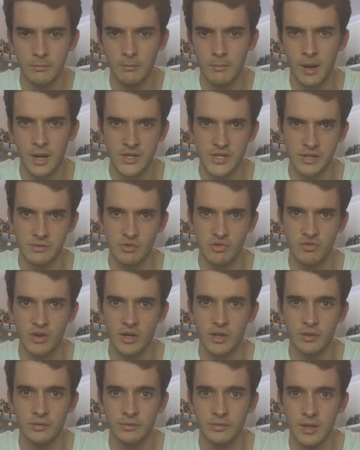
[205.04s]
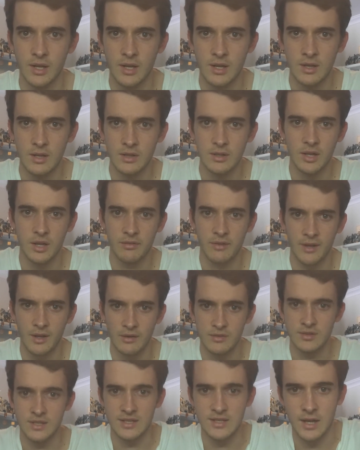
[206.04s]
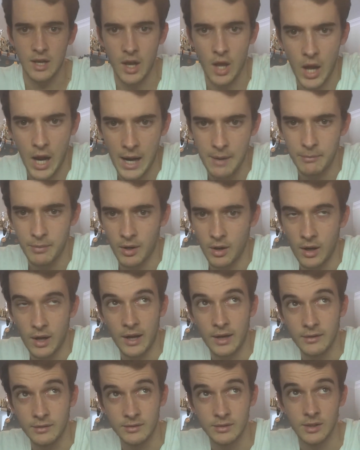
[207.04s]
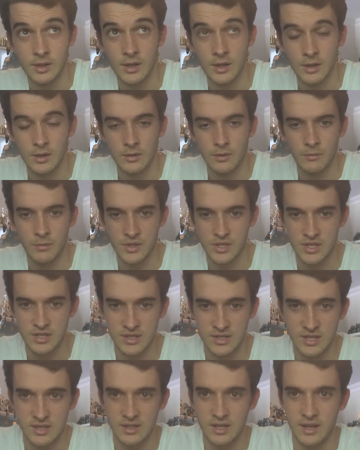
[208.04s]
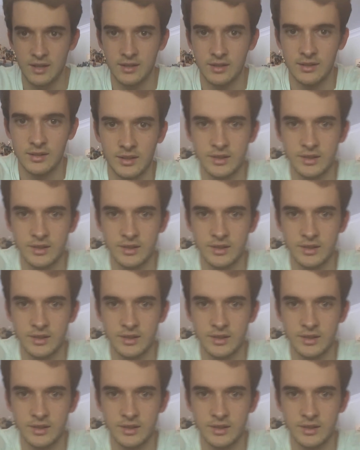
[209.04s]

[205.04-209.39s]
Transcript: my channel's run off, nothing else. There's a light behind, which is just like a,